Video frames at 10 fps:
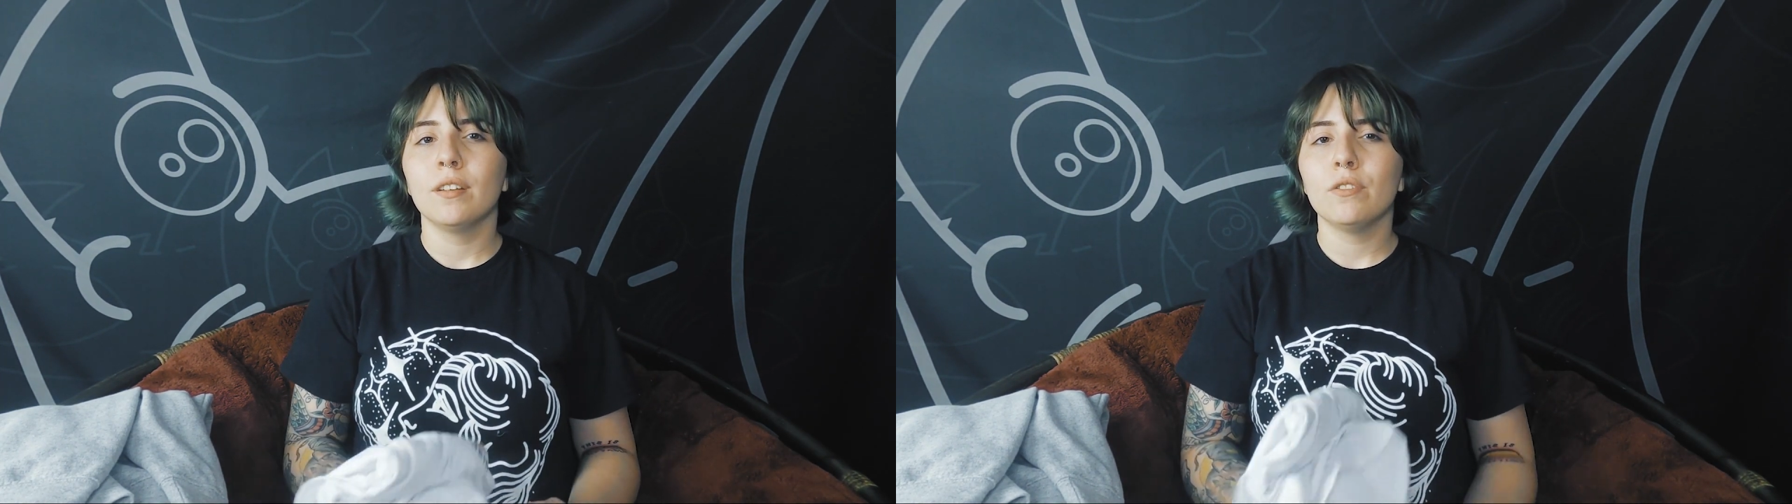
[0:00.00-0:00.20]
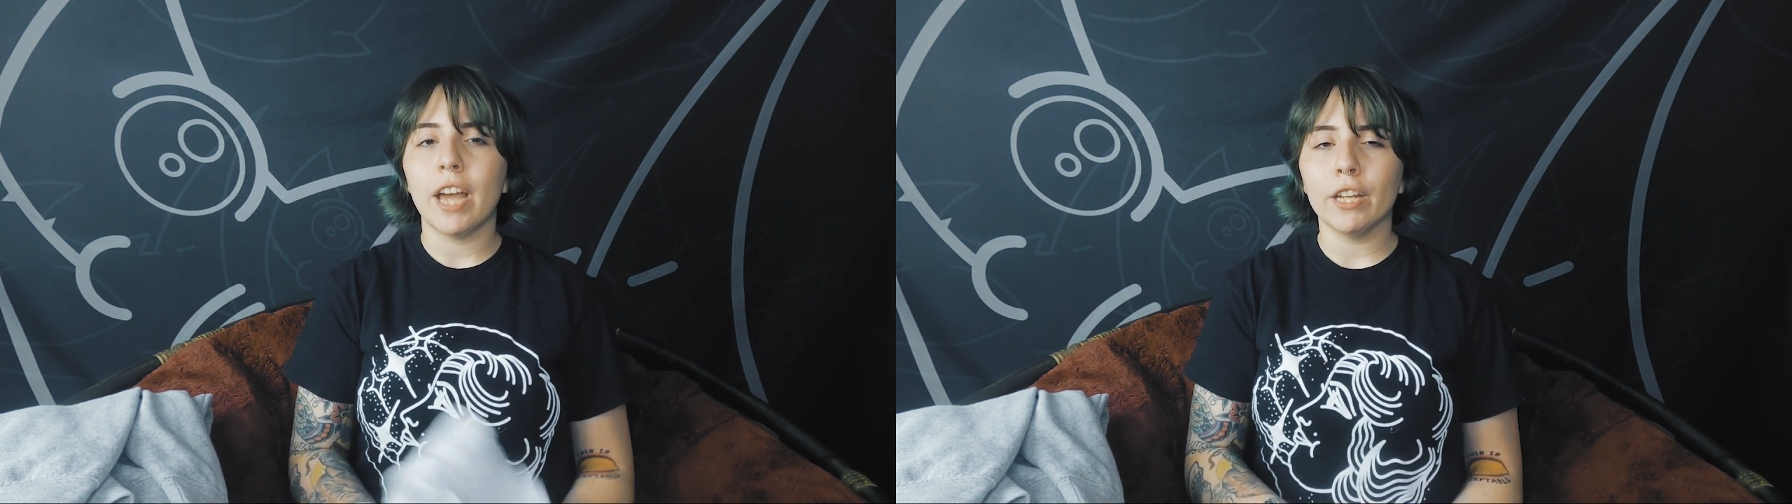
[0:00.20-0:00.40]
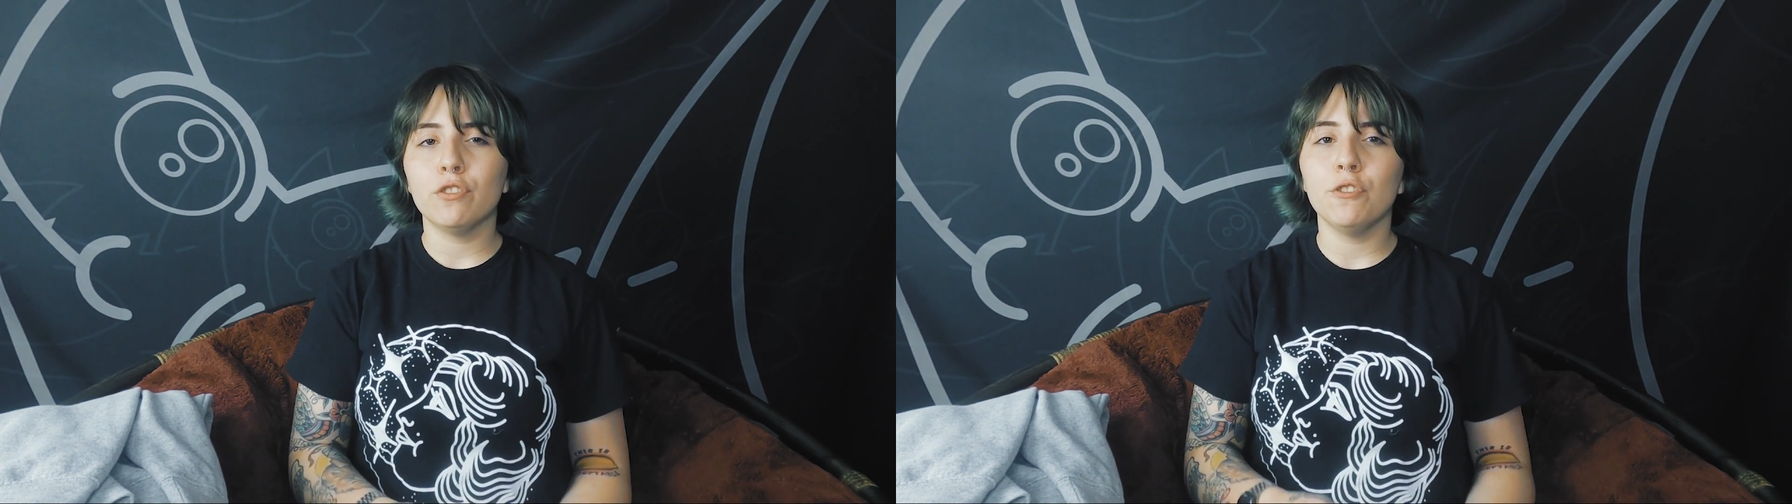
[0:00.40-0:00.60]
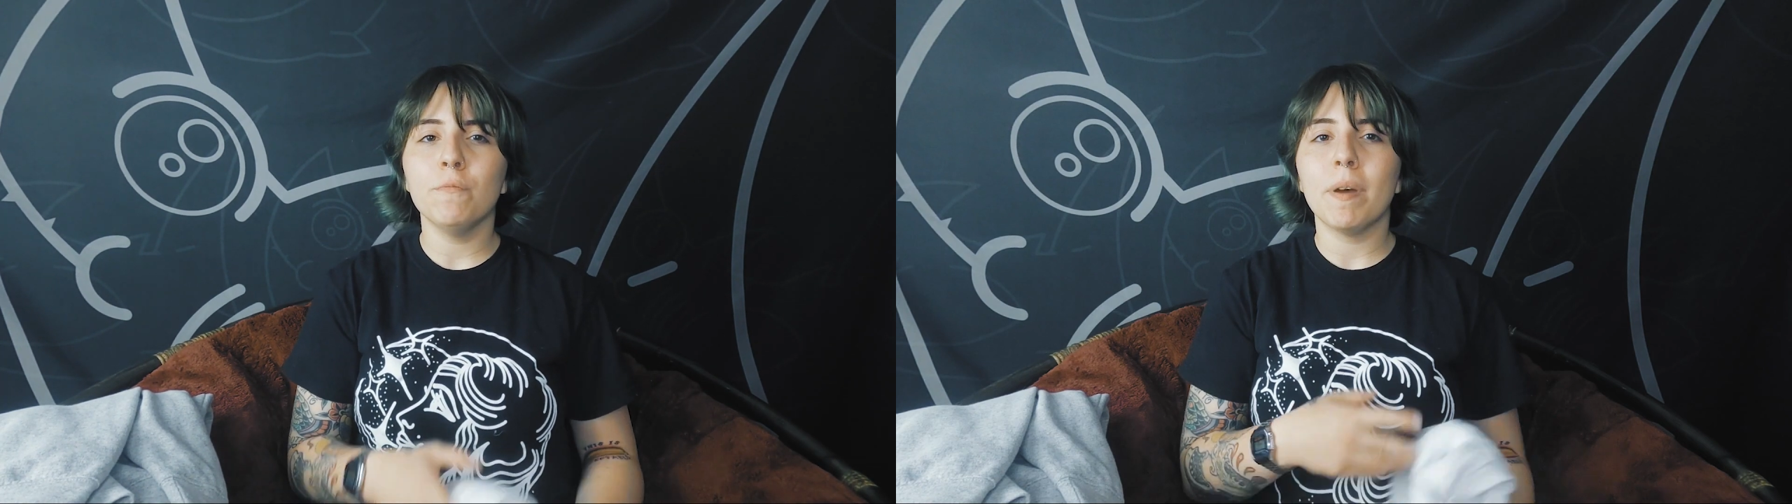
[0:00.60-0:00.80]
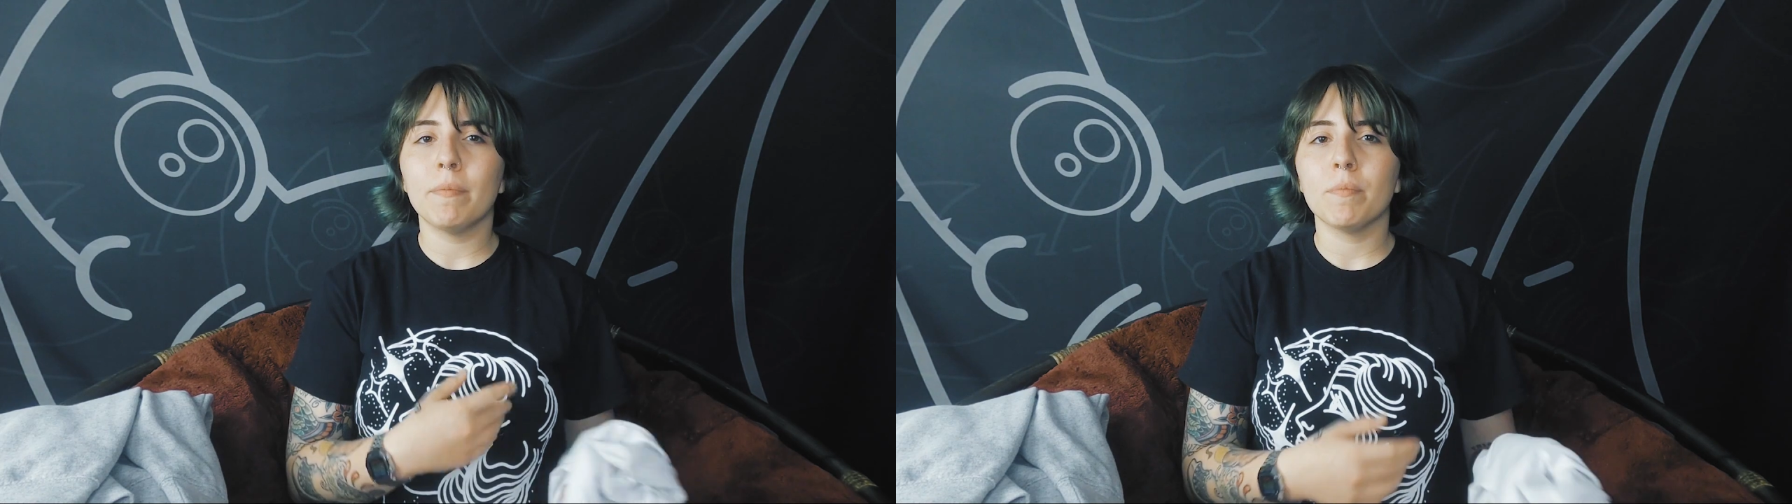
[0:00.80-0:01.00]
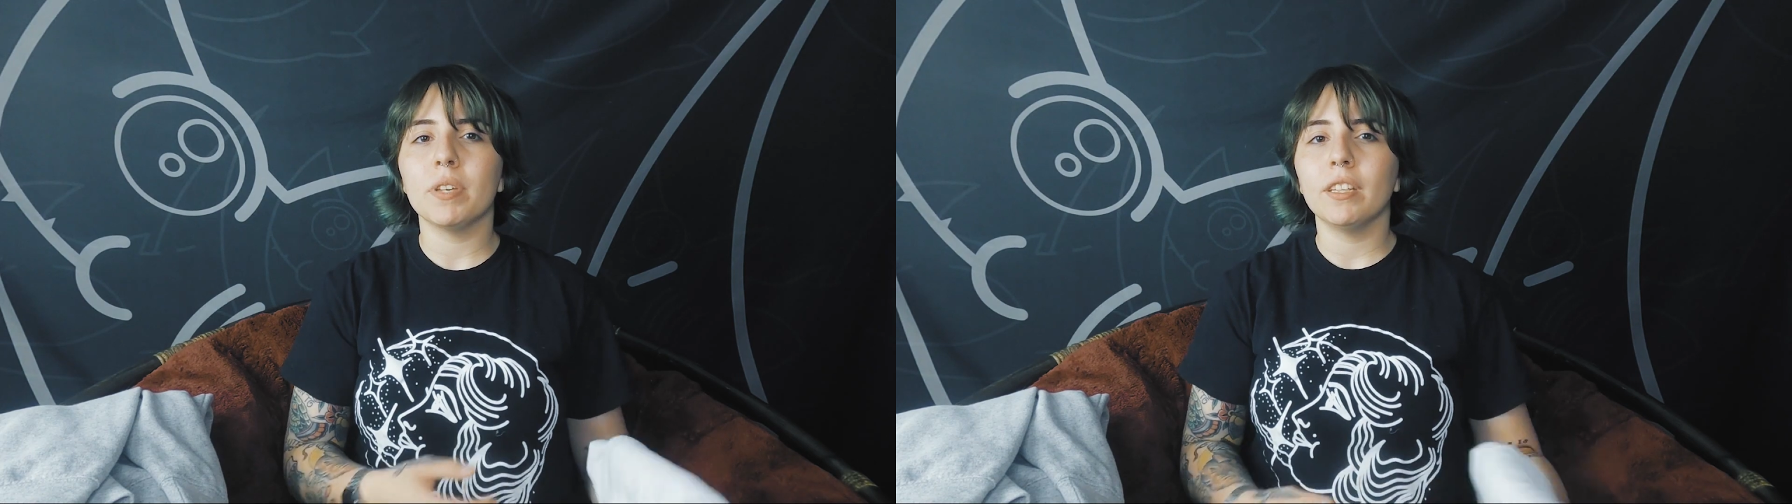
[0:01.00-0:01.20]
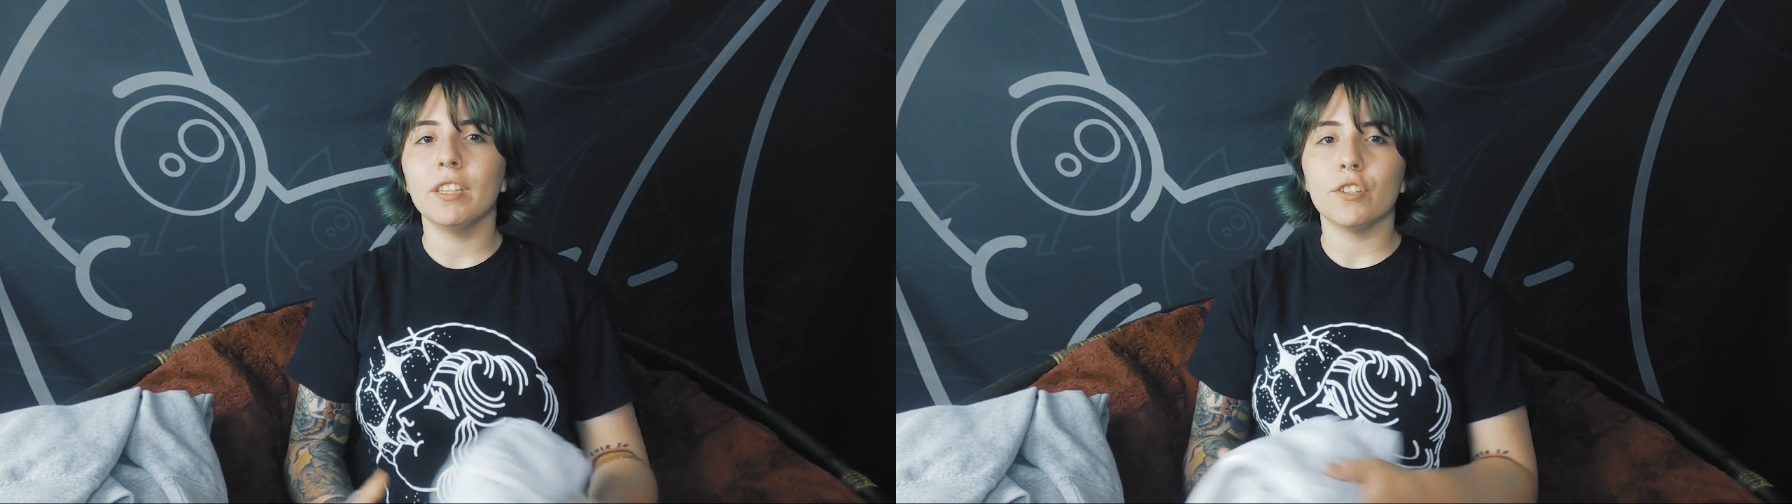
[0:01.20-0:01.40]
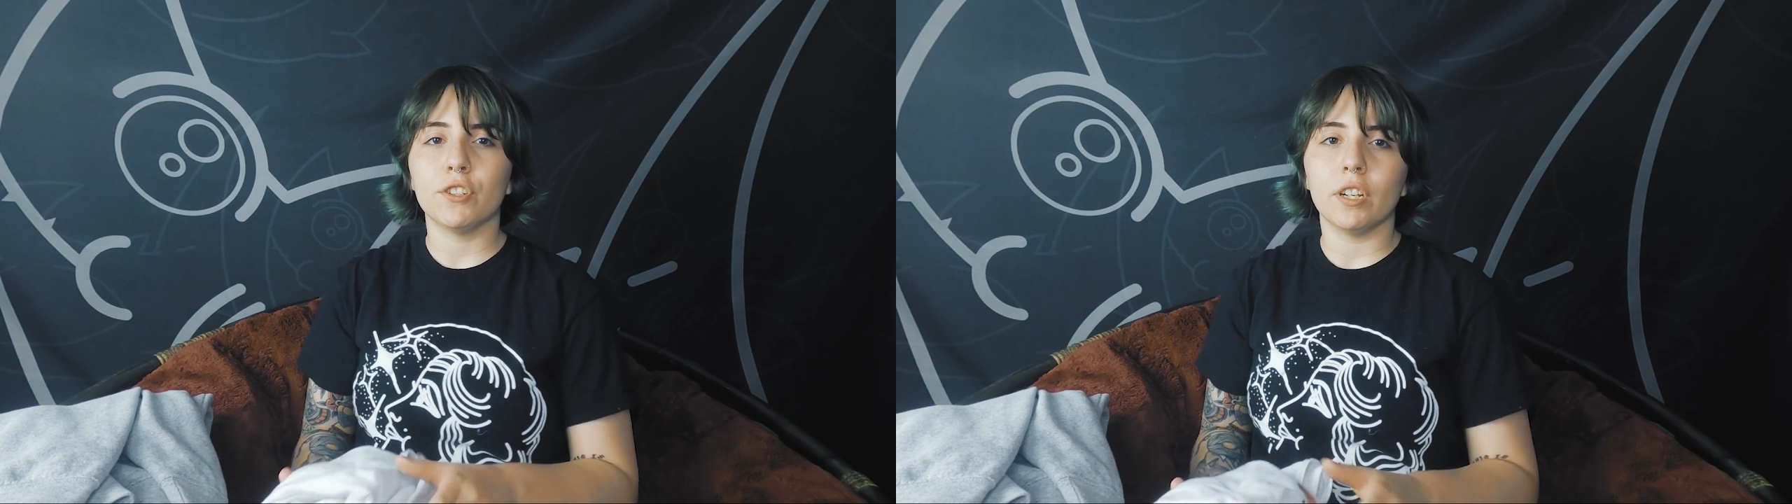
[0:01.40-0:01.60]
tattoo
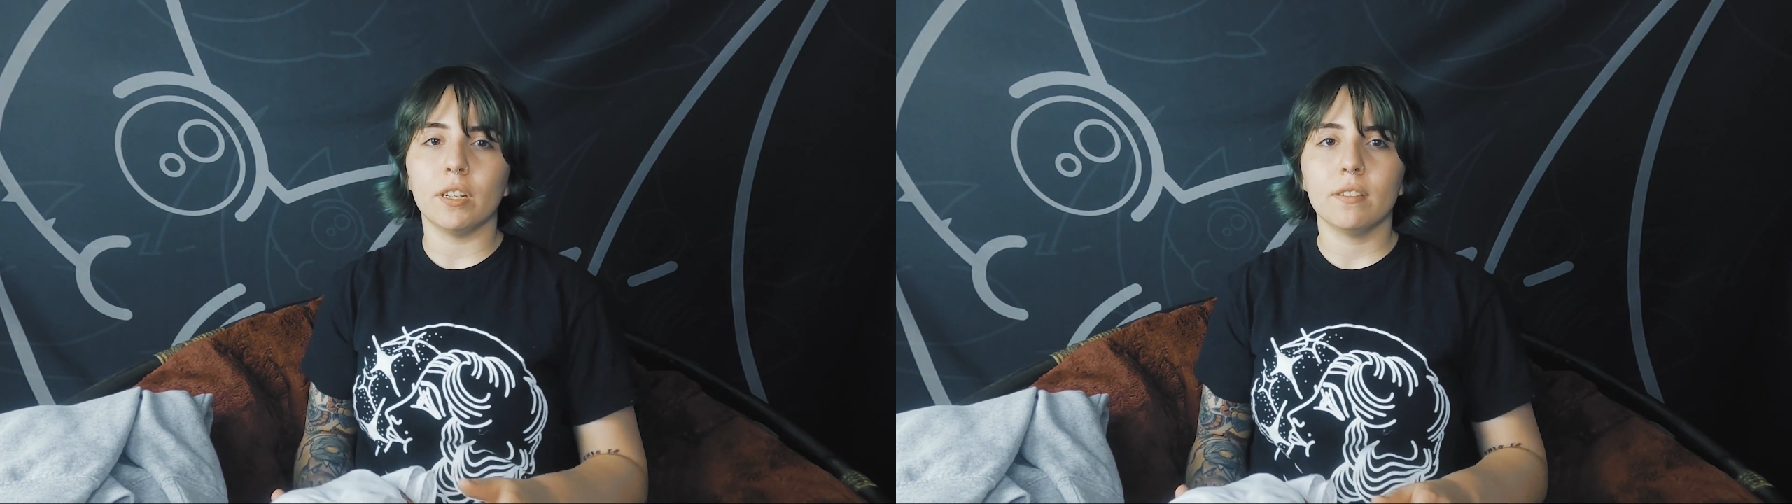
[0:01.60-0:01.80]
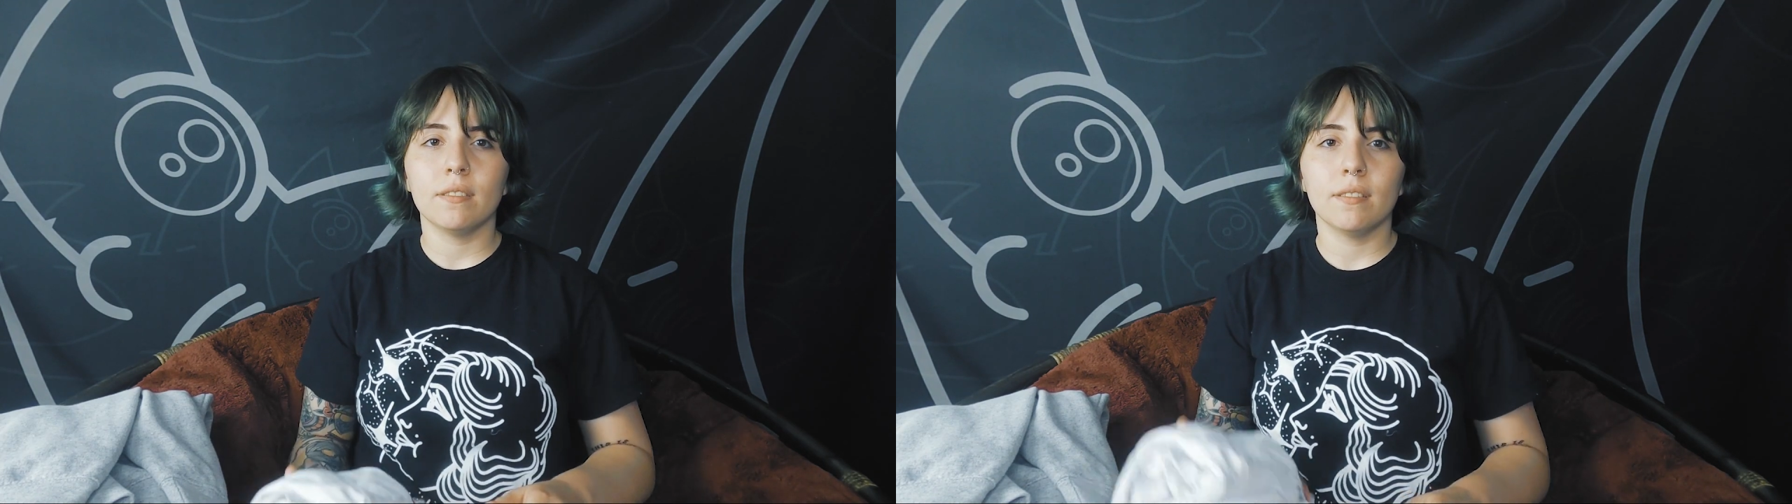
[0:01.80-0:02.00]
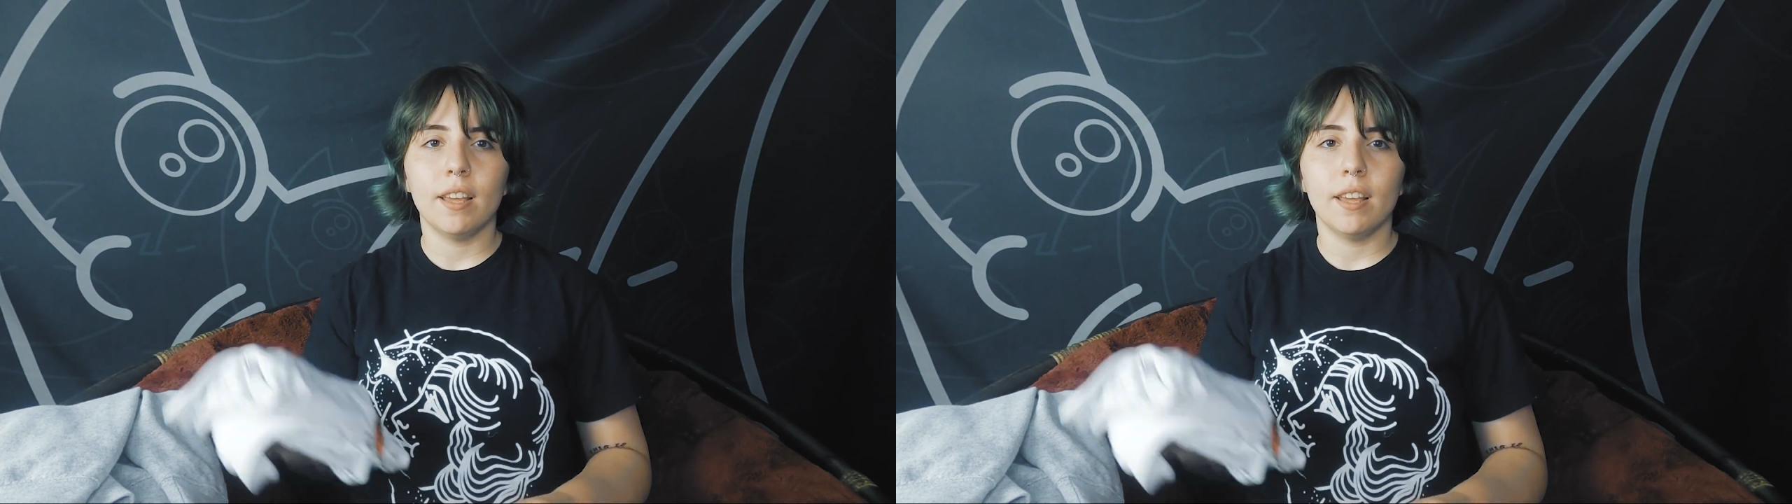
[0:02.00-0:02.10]
memorabilia shirts,